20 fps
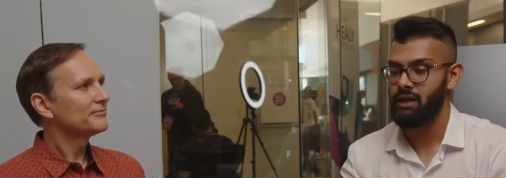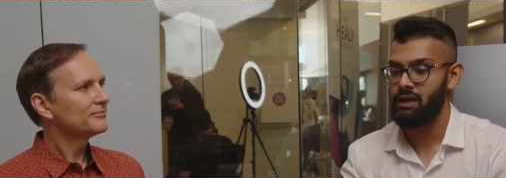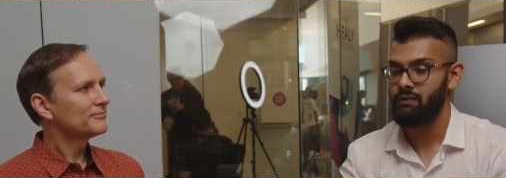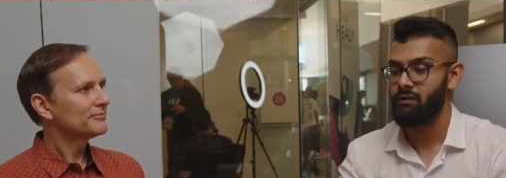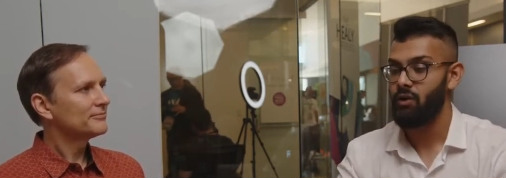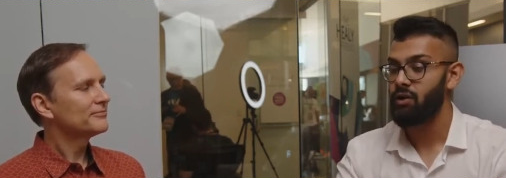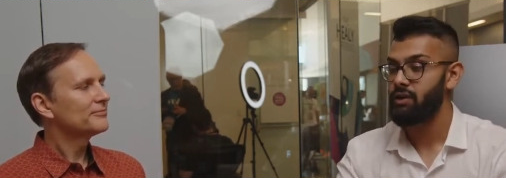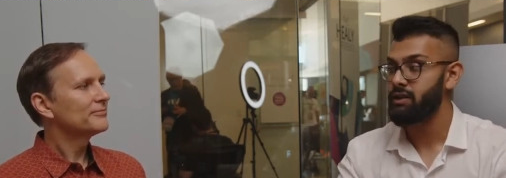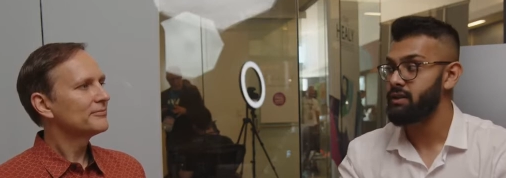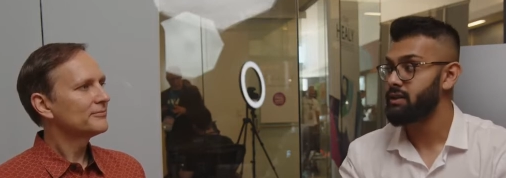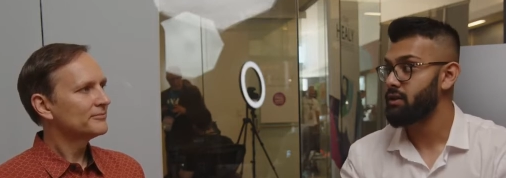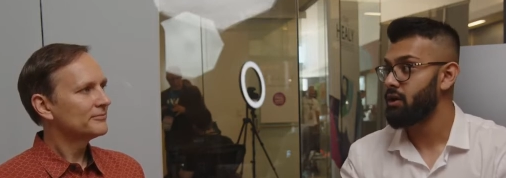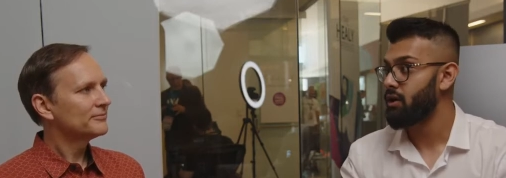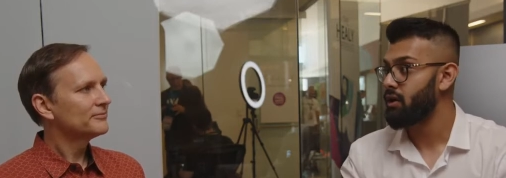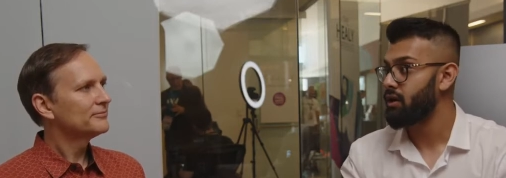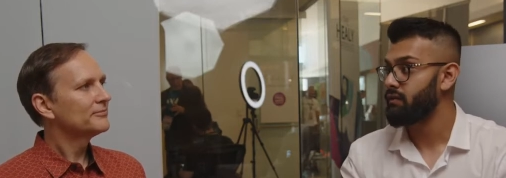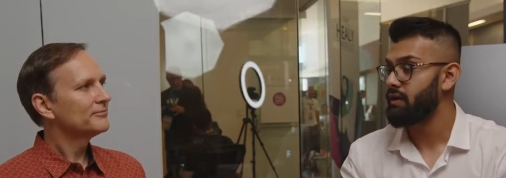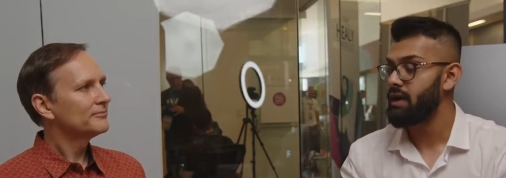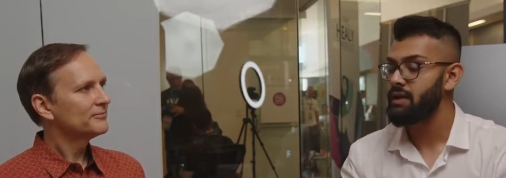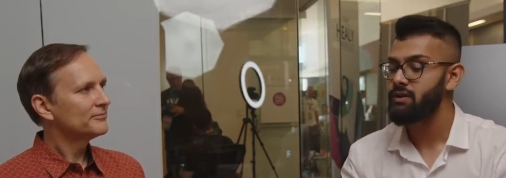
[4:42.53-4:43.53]
Speaker 1: and have all these
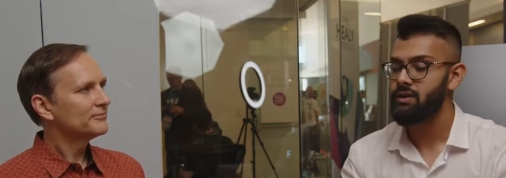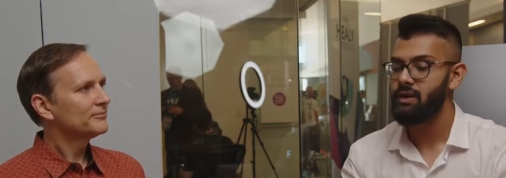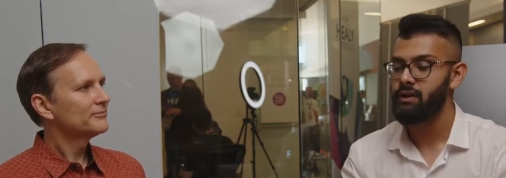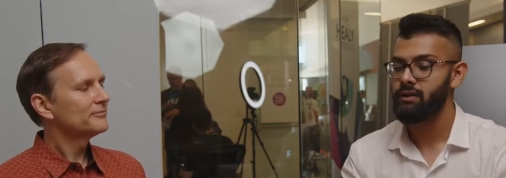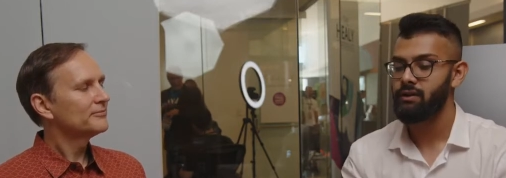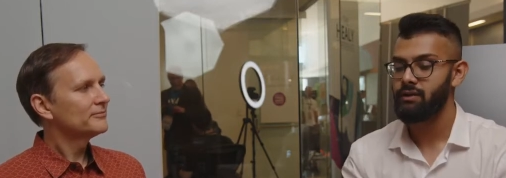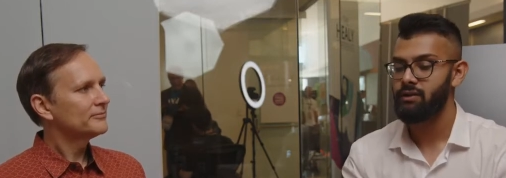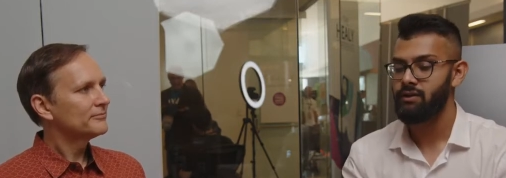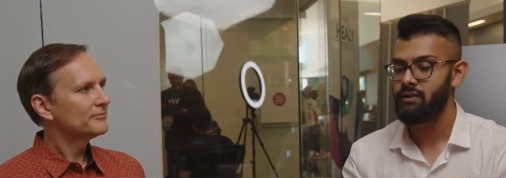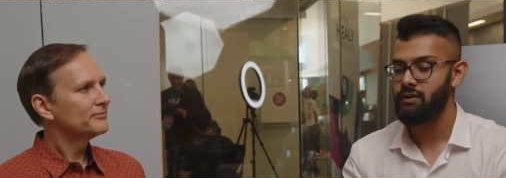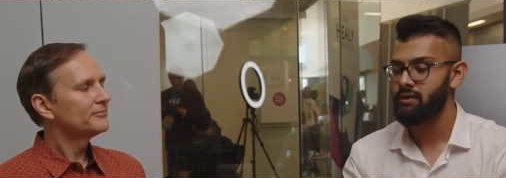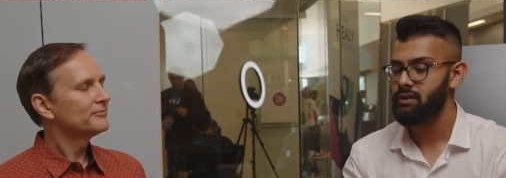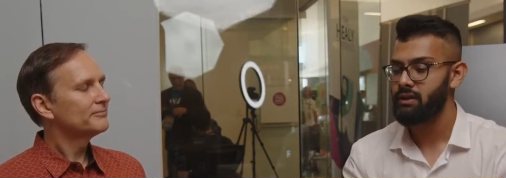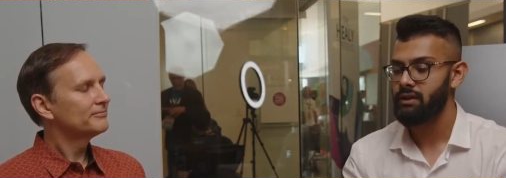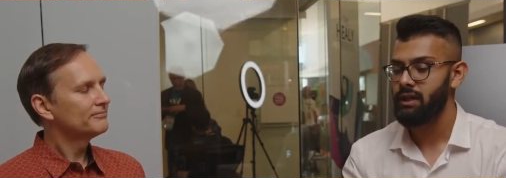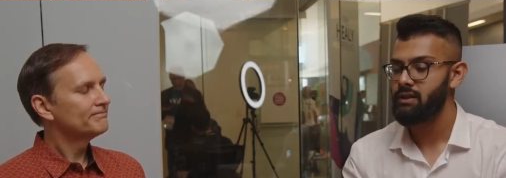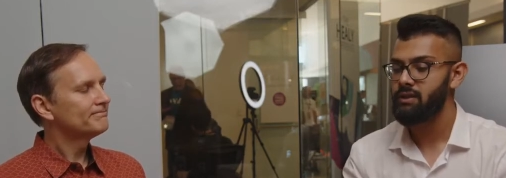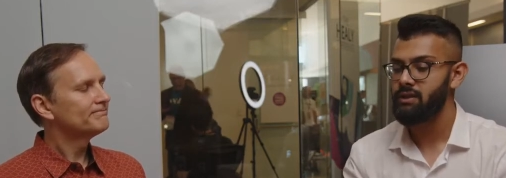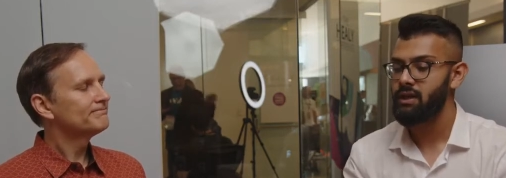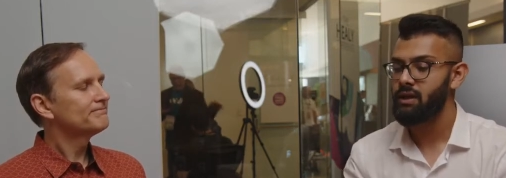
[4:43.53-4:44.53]
cardiovascular health concerns? And
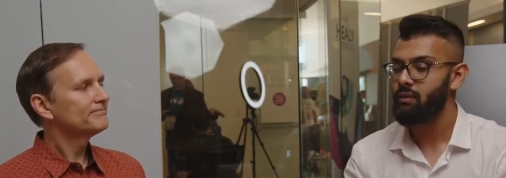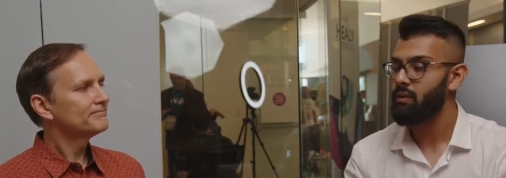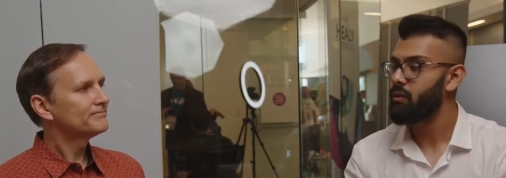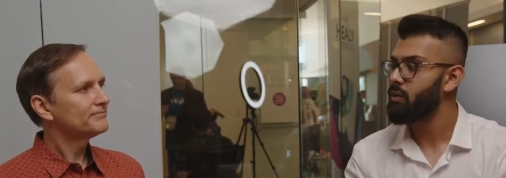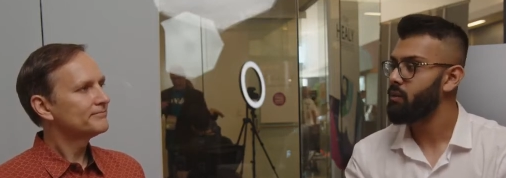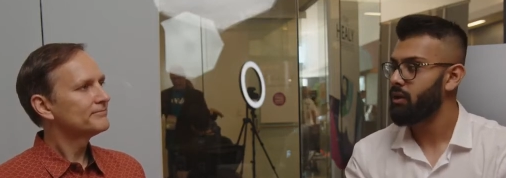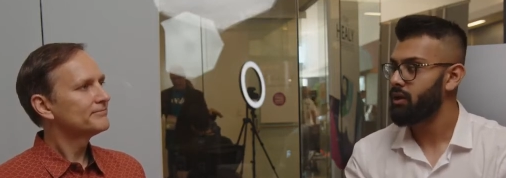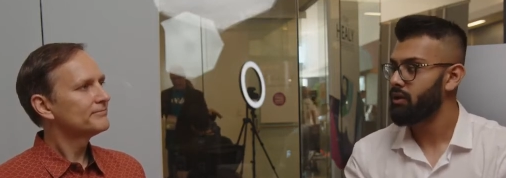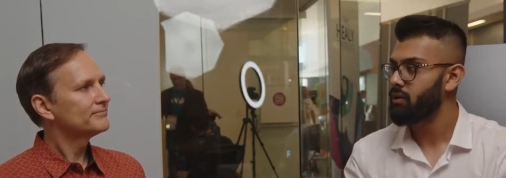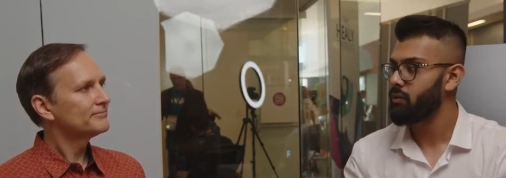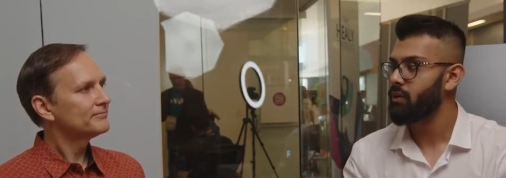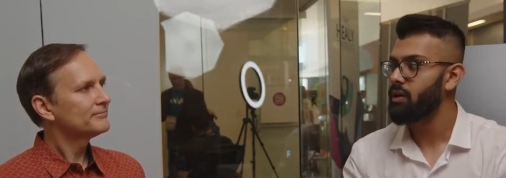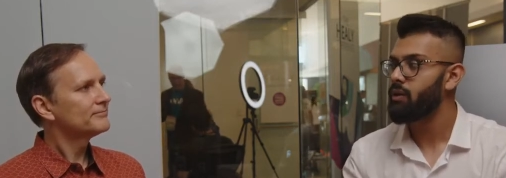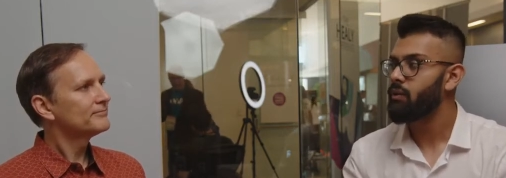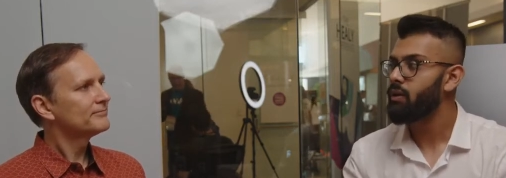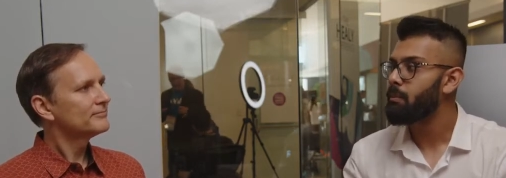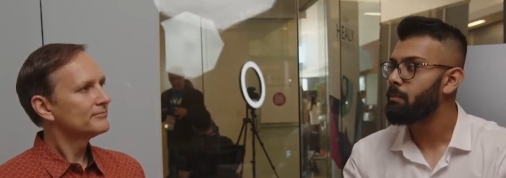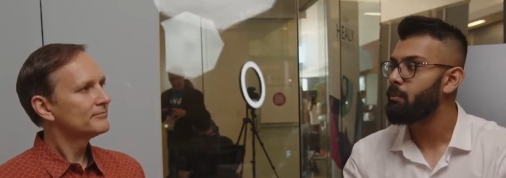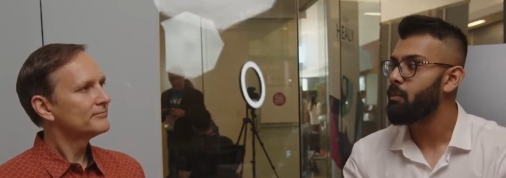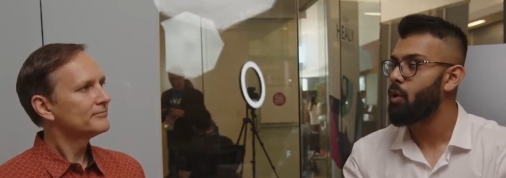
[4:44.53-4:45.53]
that's not what we want to do. We don't
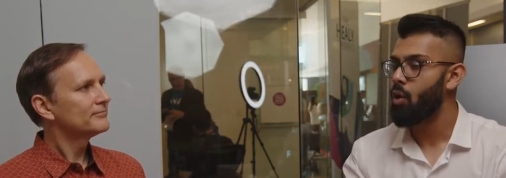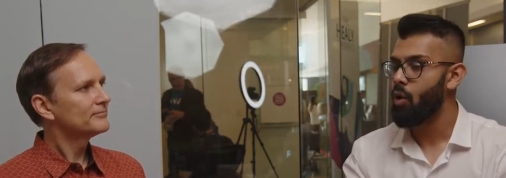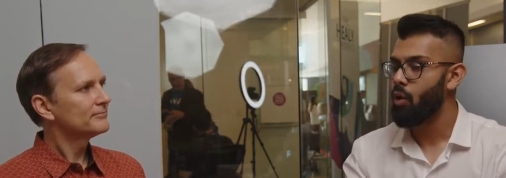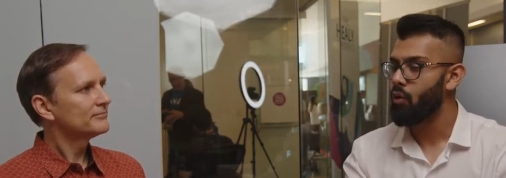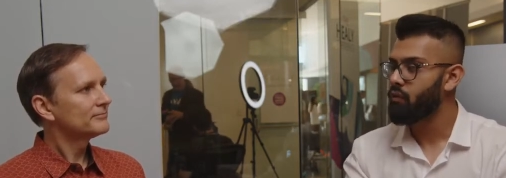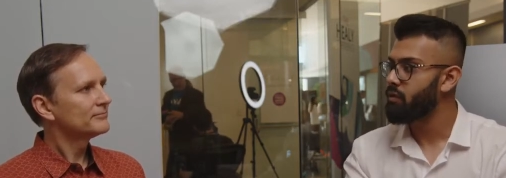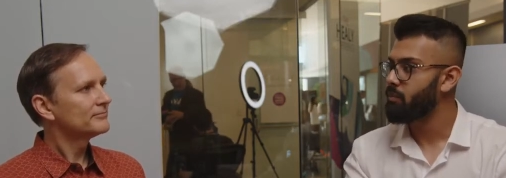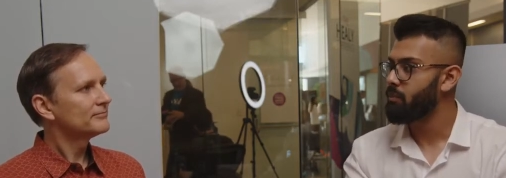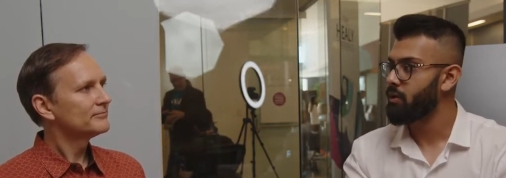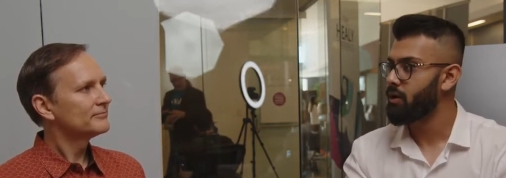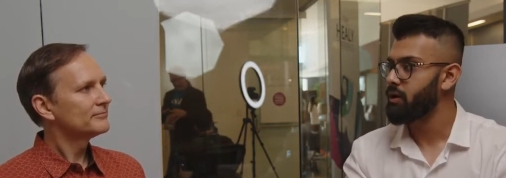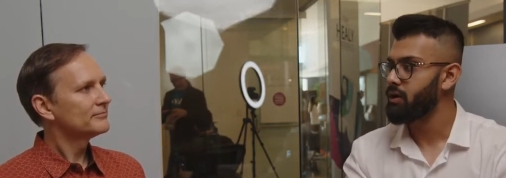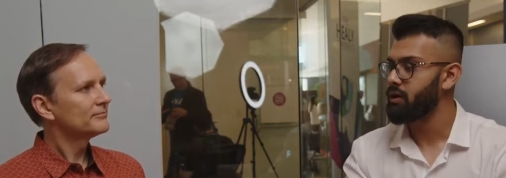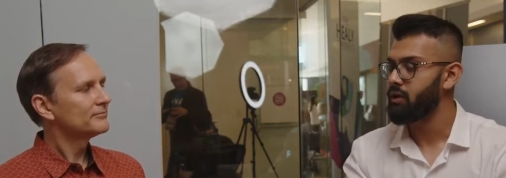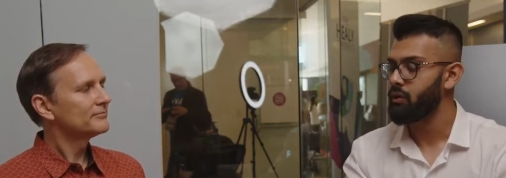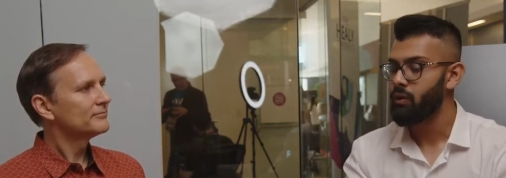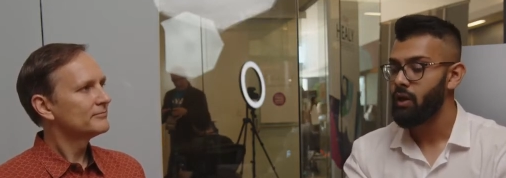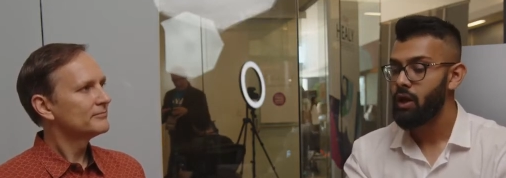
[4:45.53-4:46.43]
want to overburden you.